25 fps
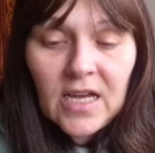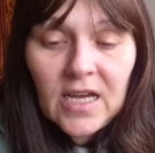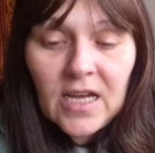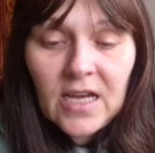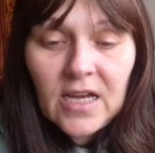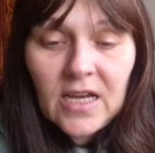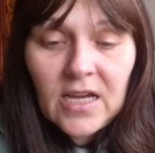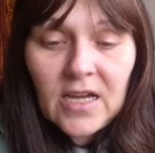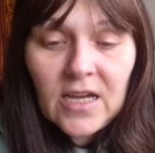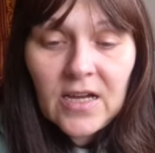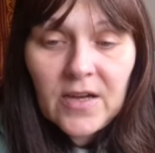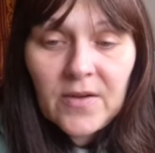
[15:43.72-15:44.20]

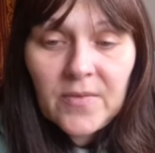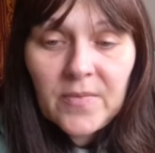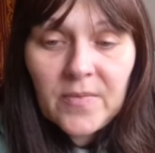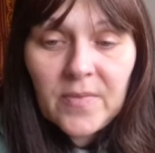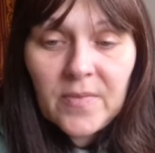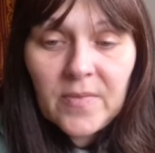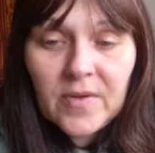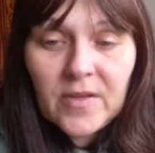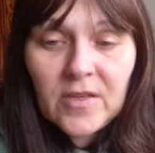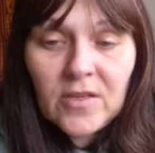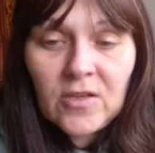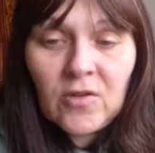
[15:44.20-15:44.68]
Um,
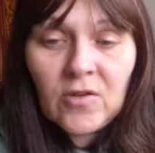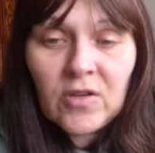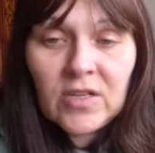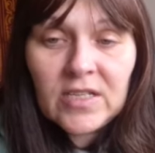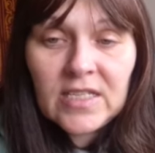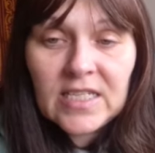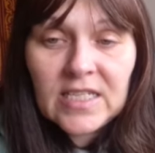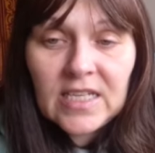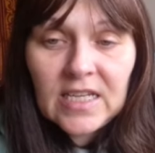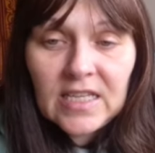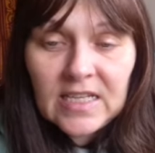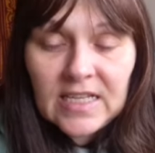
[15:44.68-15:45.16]
you can
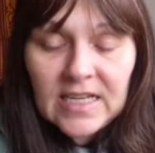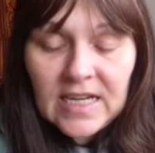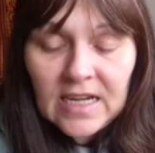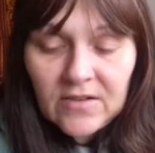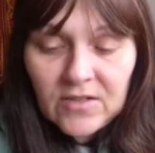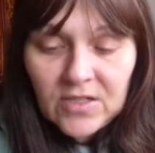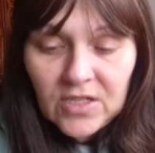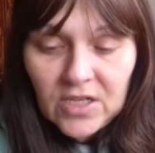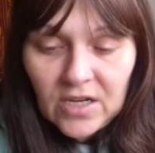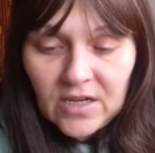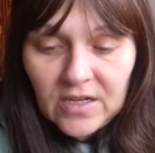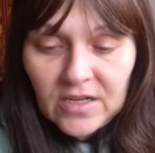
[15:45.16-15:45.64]
see the
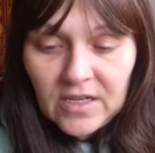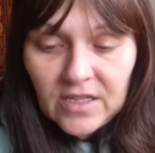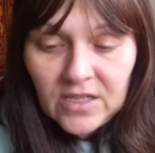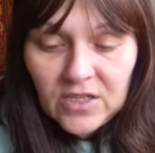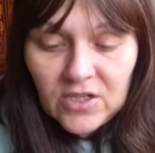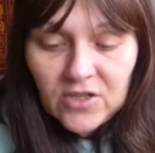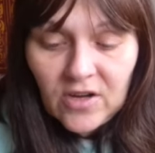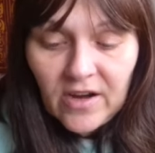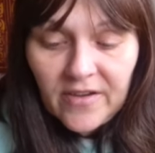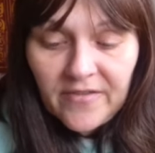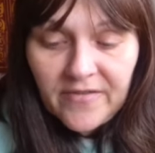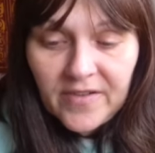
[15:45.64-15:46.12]
downturn in the
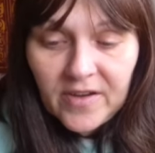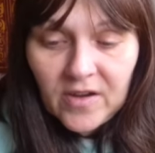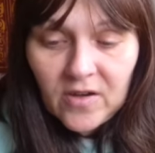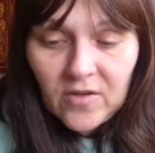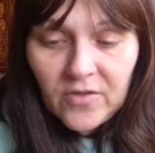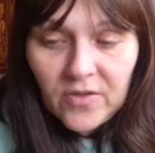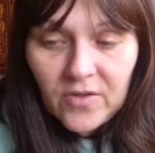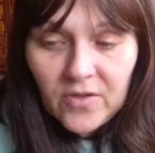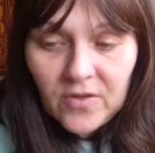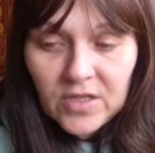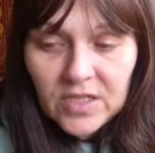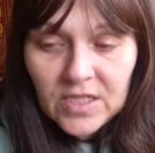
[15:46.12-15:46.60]
traffic
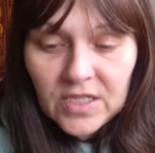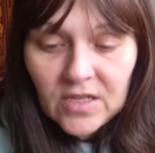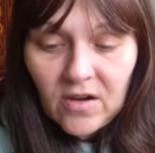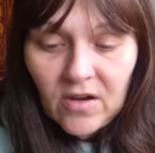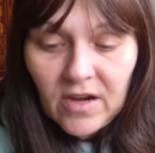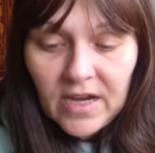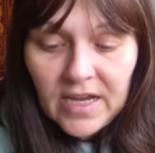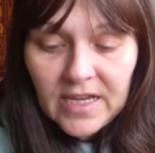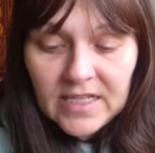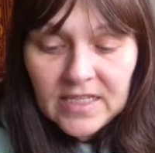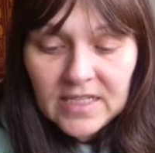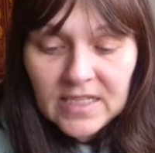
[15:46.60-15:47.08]
on the
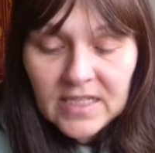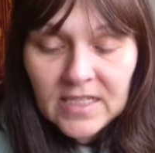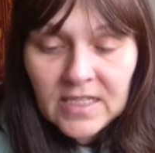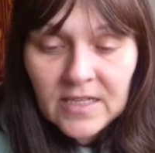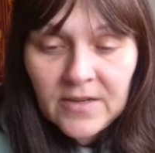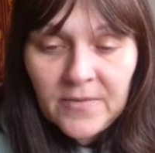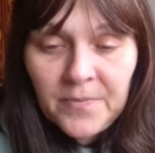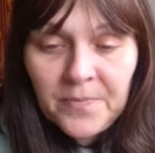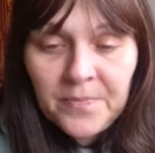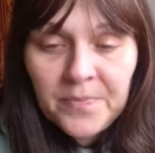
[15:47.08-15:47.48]
sites.